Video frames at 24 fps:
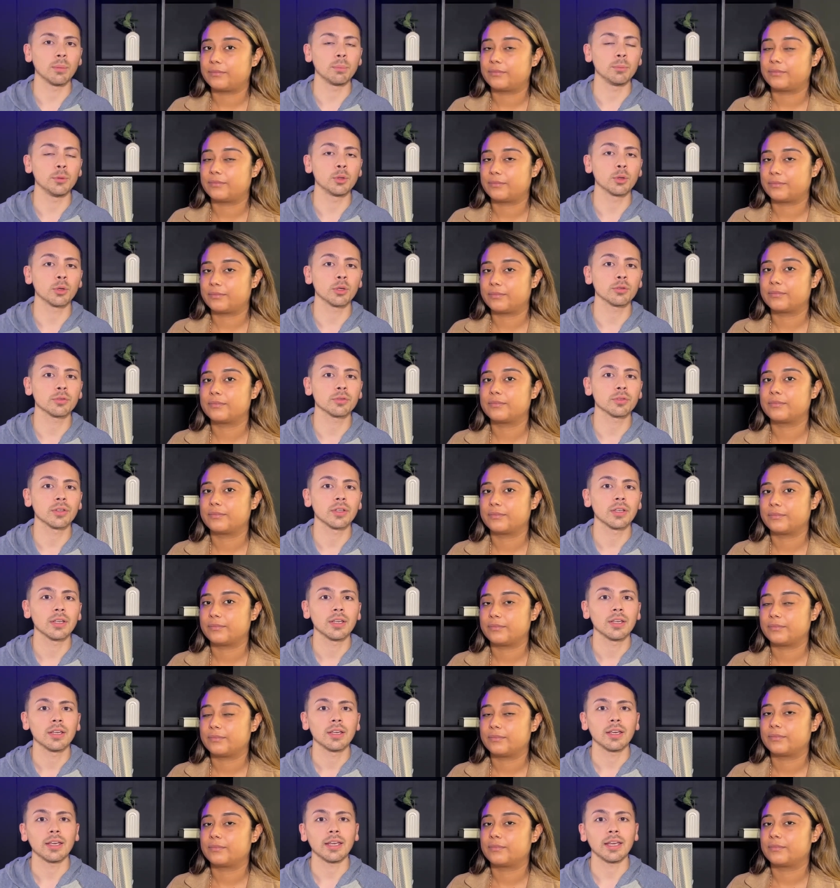Speaker 1: up north.
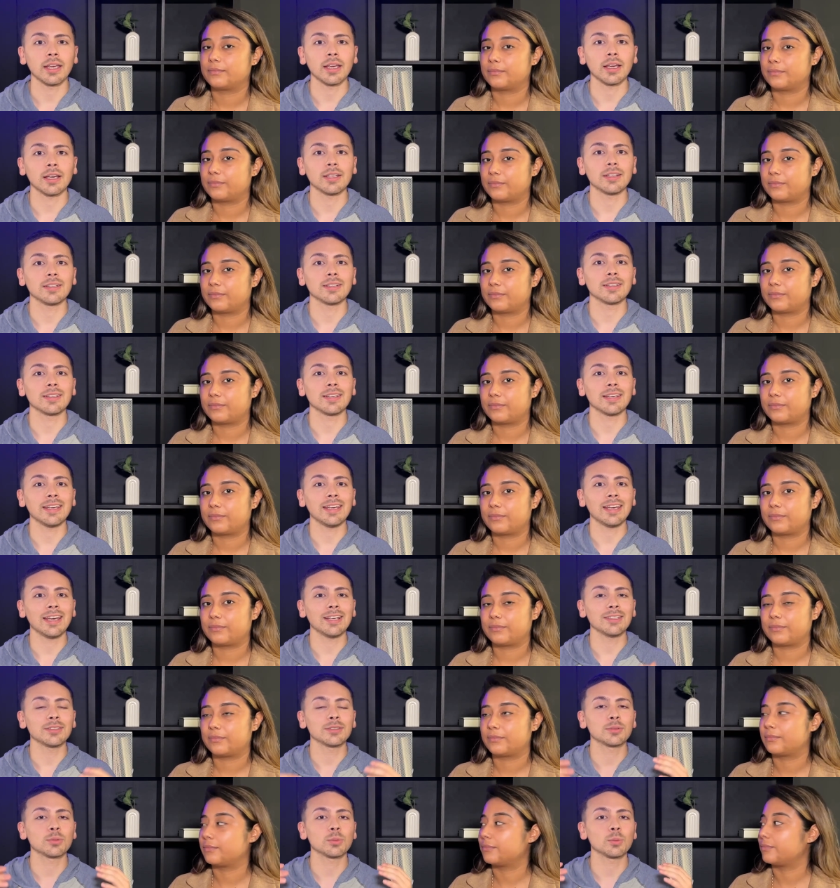And it
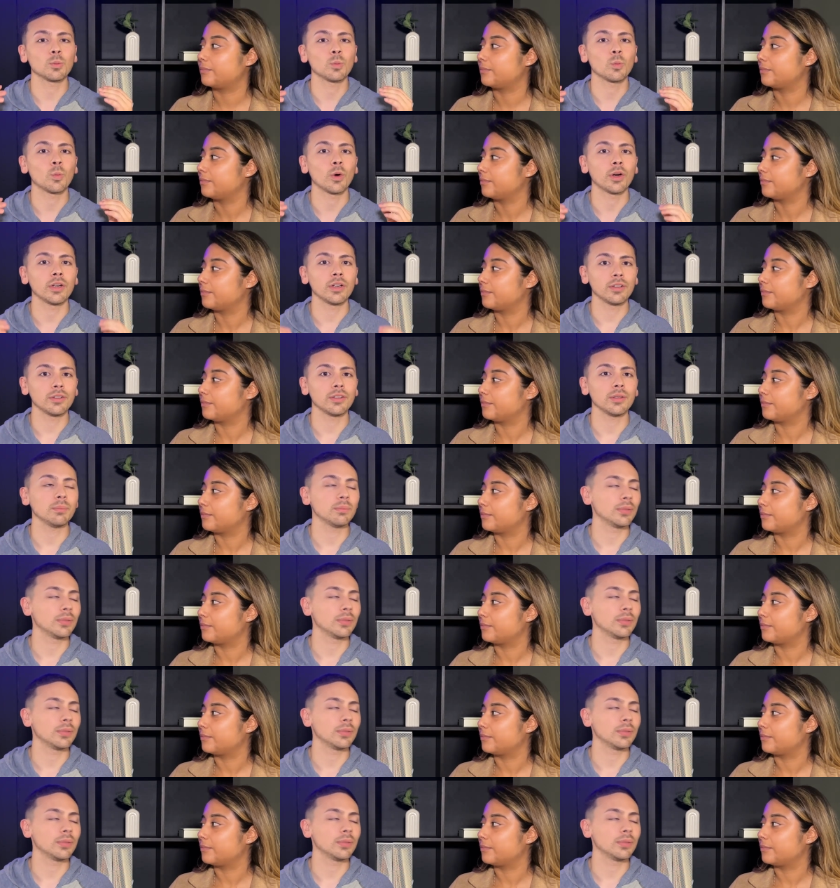has one of the